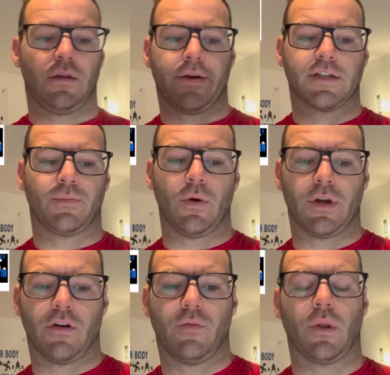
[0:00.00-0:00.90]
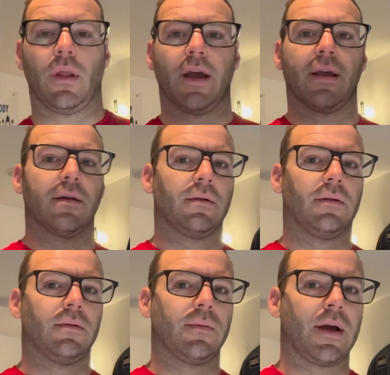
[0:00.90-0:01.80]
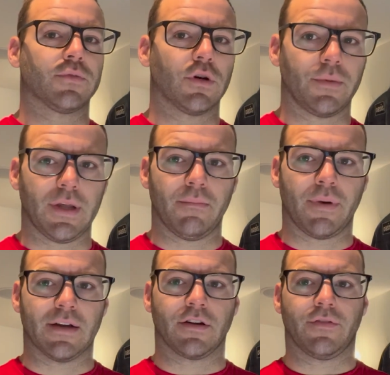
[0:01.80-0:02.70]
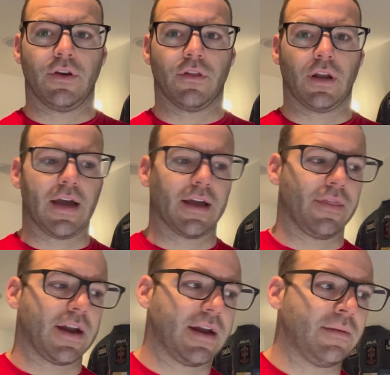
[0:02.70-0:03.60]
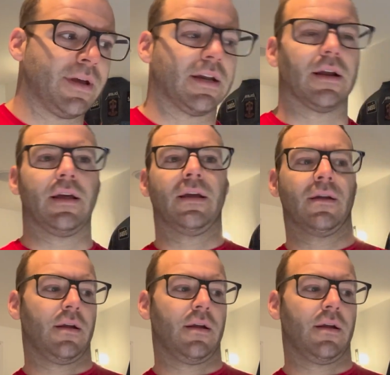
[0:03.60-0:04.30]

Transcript: exploding off one leg, absorbing the impact off the other leg, and then immediately